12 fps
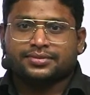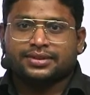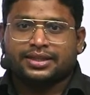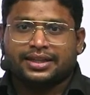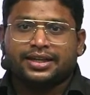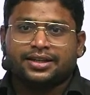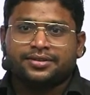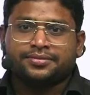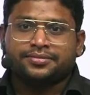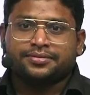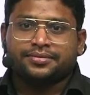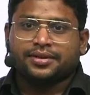Clear?
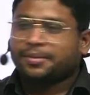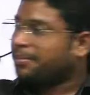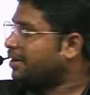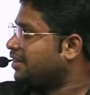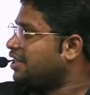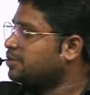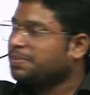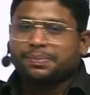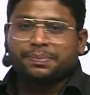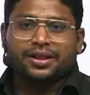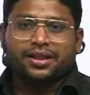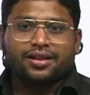But these
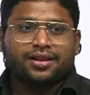people